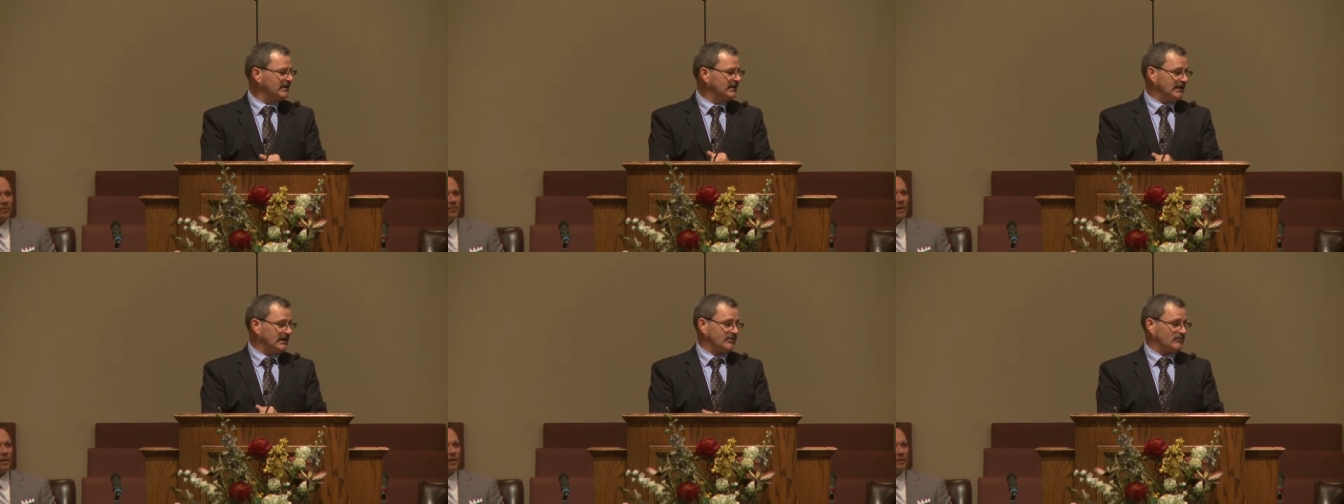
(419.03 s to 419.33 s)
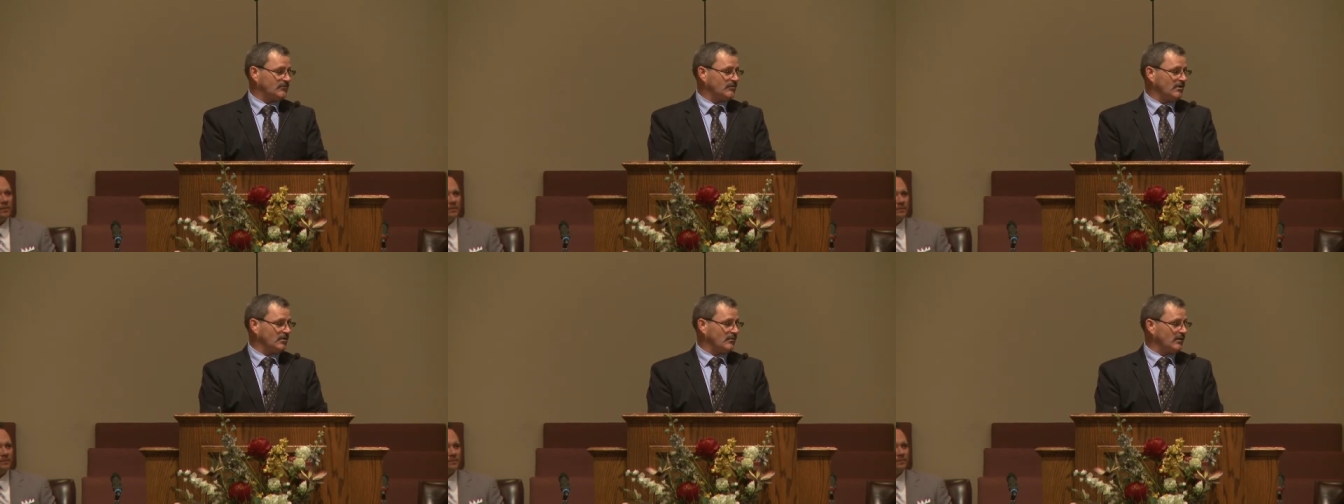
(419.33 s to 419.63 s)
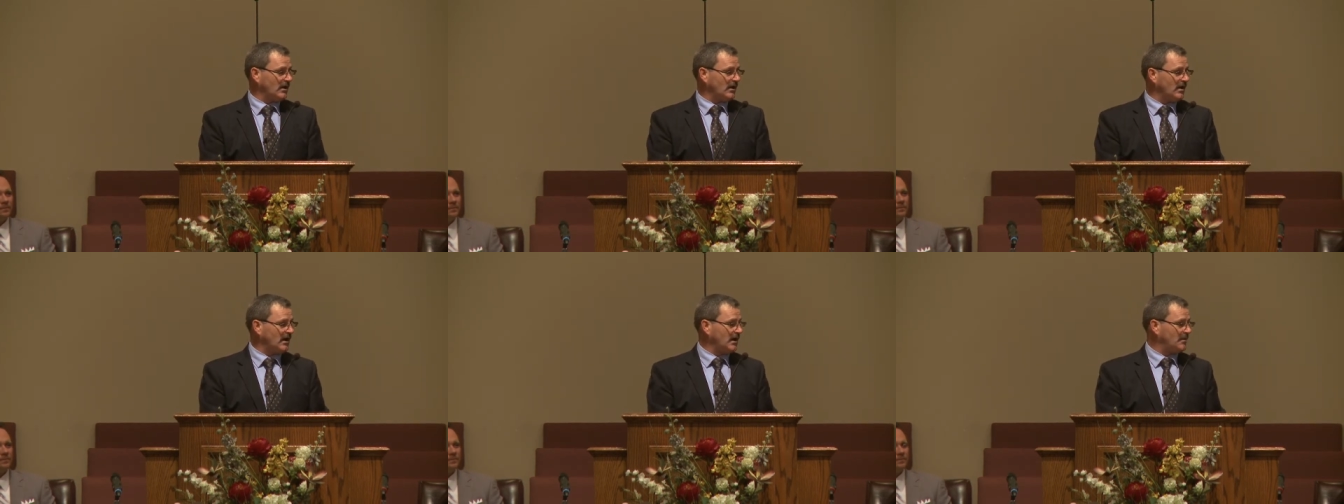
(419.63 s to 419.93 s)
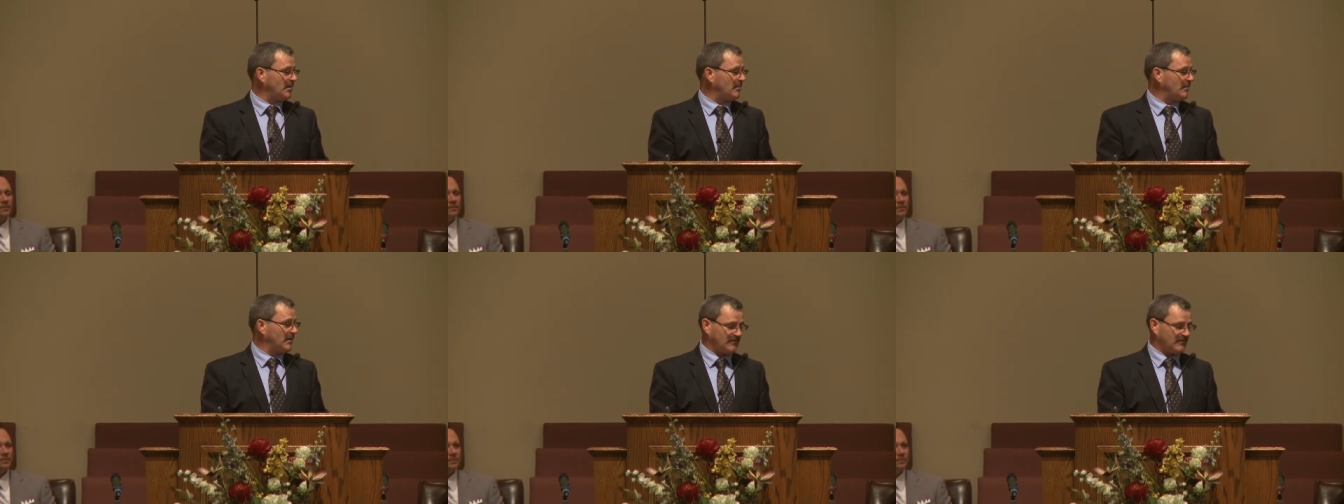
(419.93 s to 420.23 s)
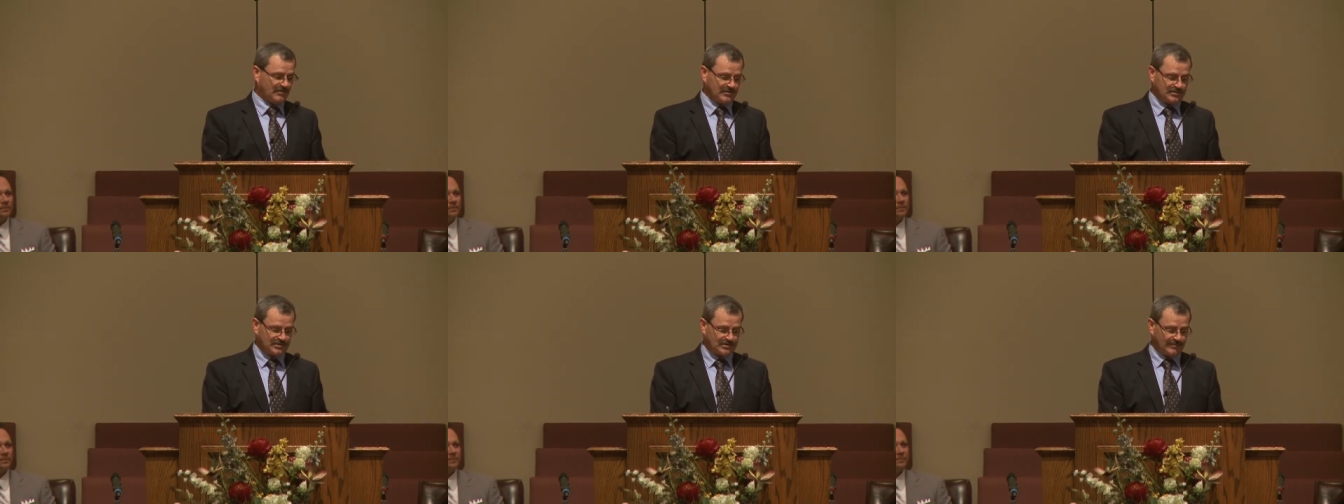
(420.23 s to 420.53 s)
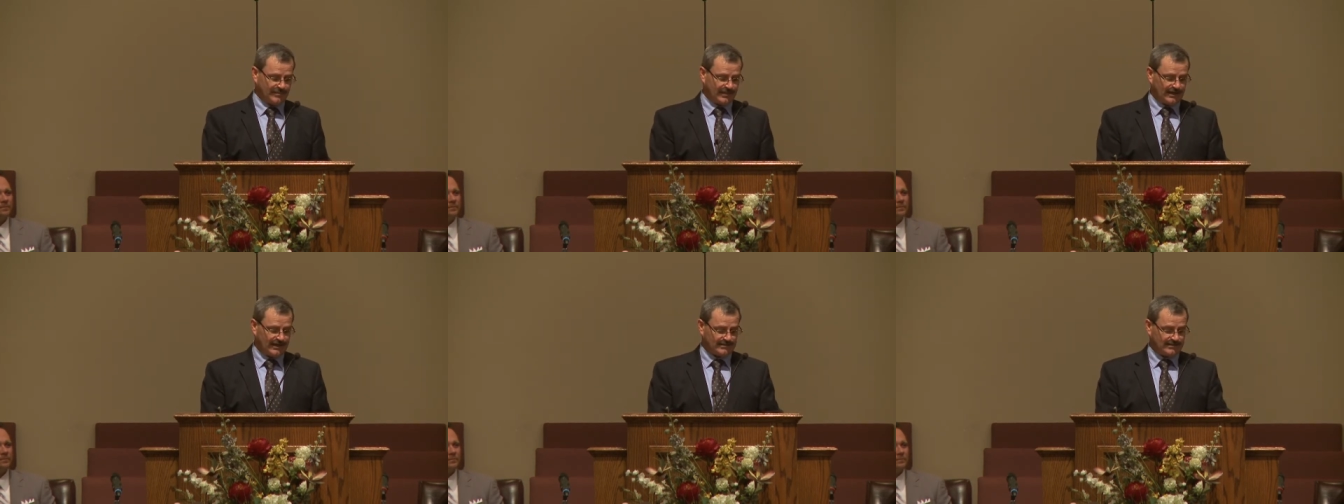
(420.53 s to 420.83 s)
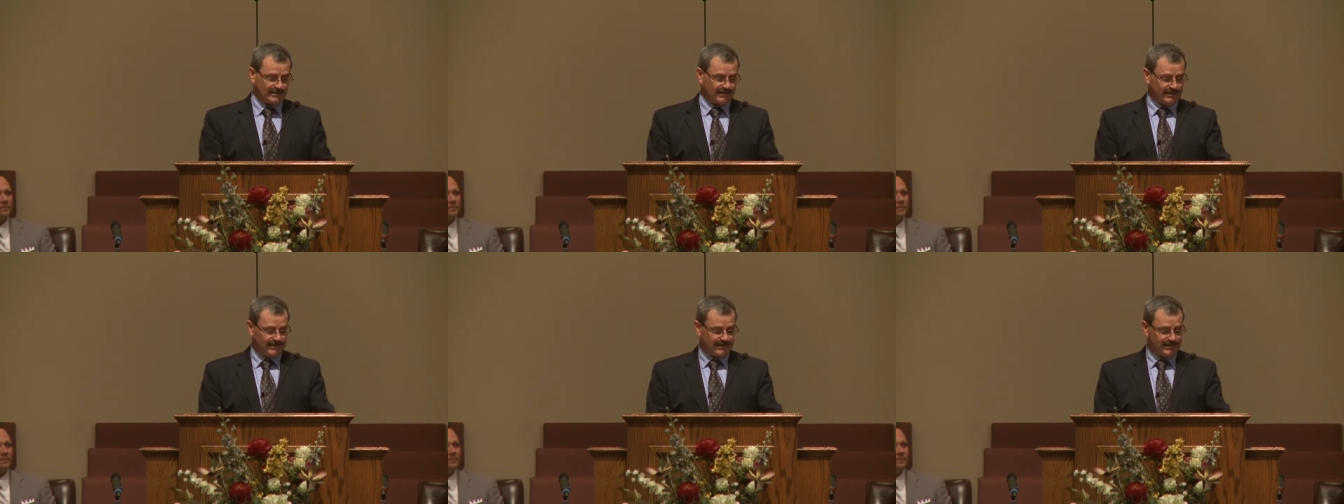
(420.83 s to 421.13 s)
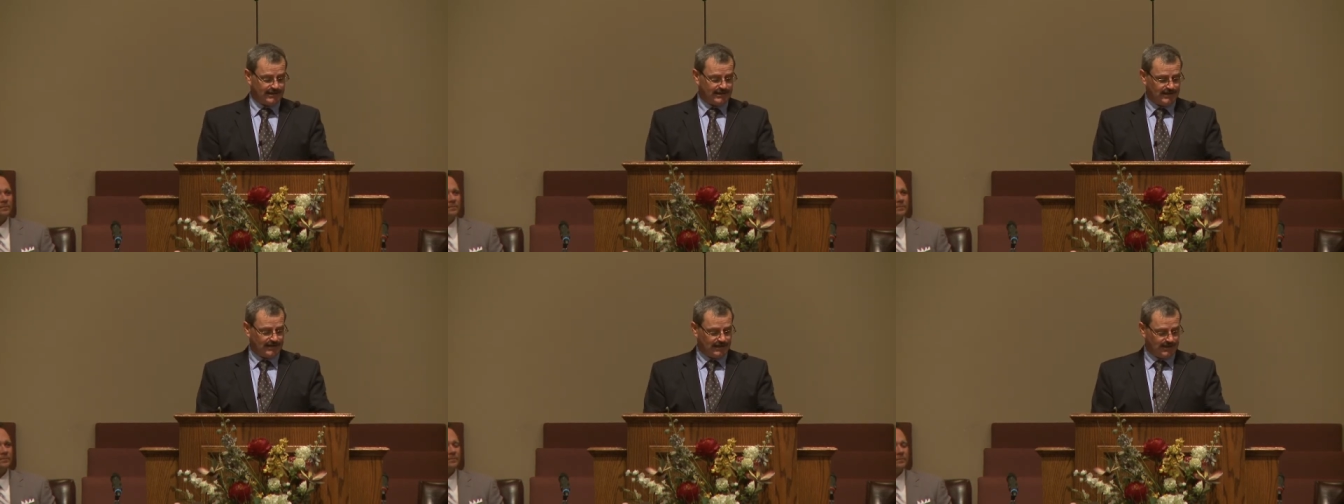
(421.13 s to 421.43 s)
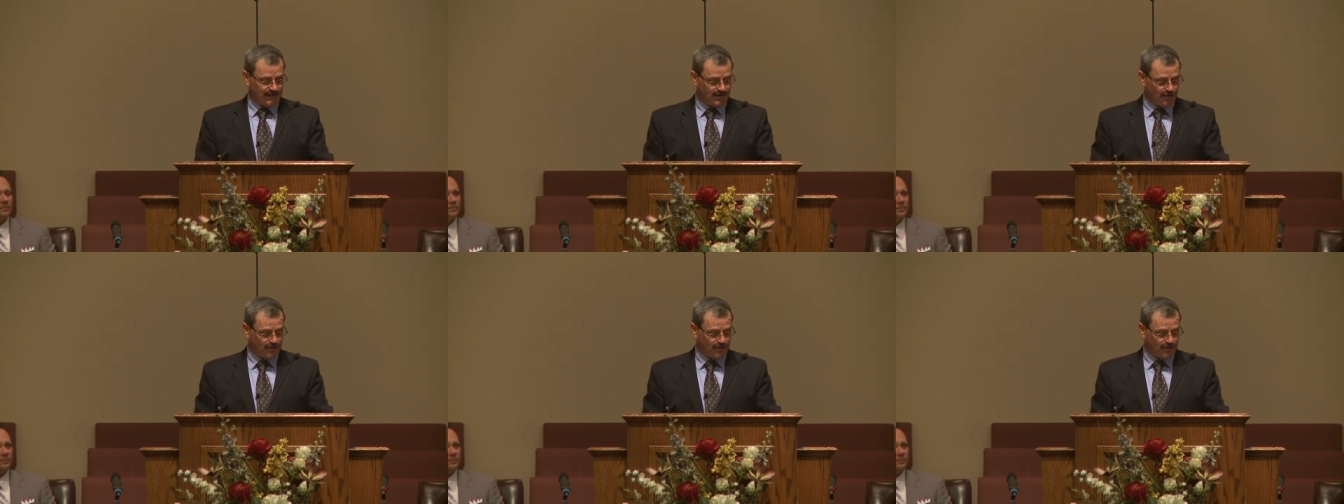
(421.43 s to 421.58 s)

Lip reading: That's really what a lot of my message is about tonight, and